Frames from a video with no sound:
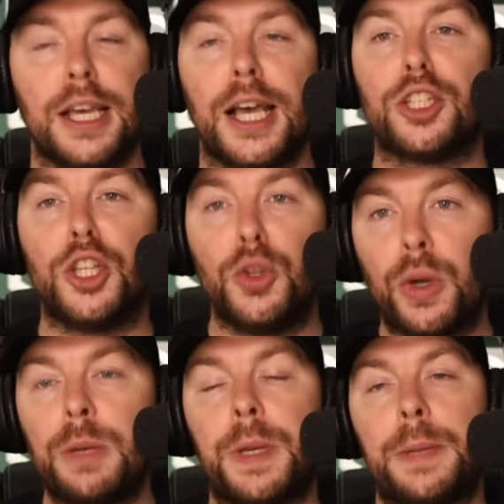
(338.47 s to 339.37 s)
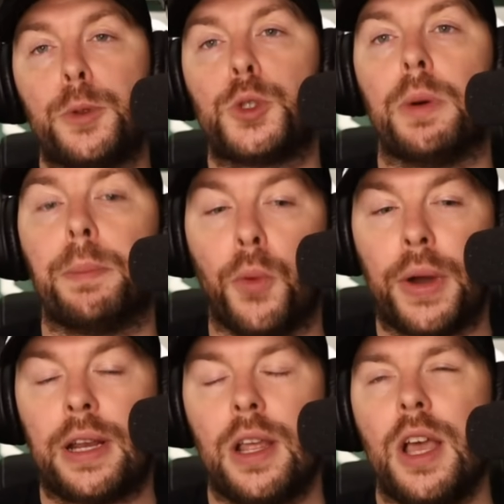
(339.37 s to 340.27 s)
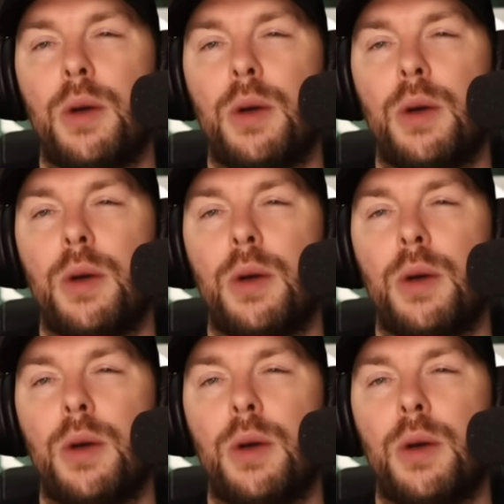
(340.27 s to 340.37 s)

has annoyed people to a point